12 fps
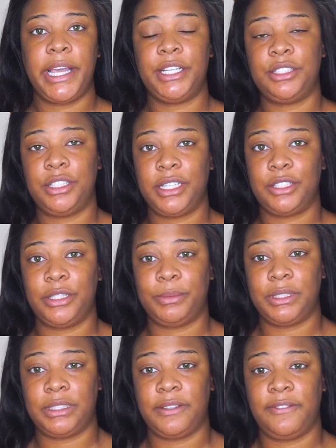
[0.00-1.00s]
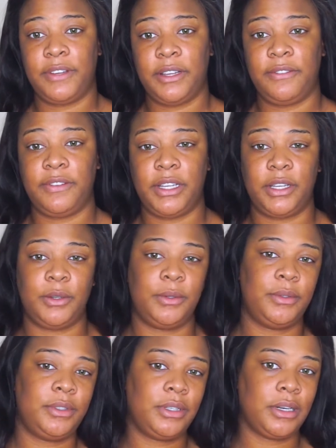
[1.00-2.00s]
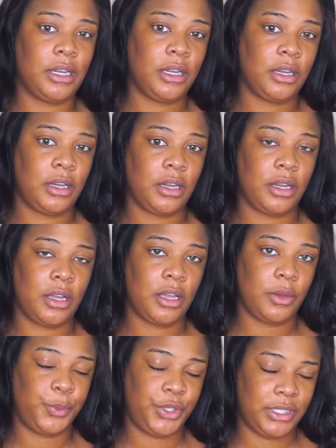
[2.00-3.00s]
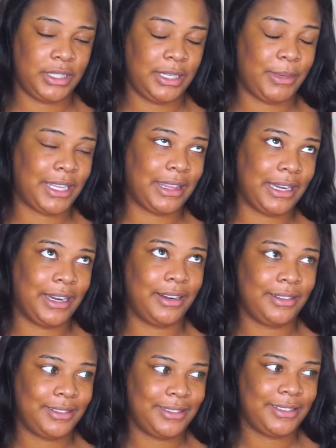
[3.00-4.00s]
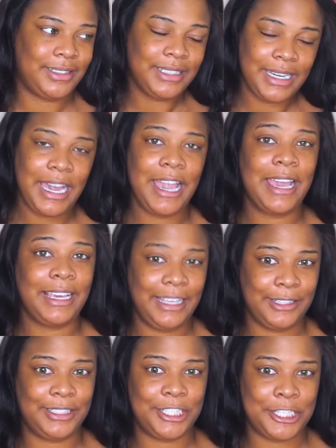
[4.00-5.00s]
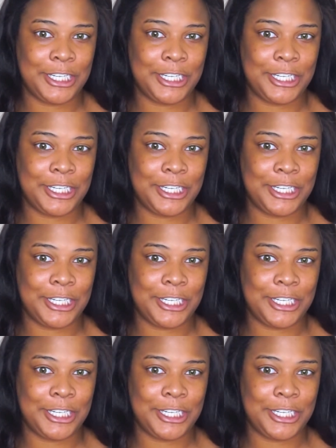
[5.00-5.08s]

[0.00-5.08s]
I just took a trip to Sofofo, which you can see back there. Guilty as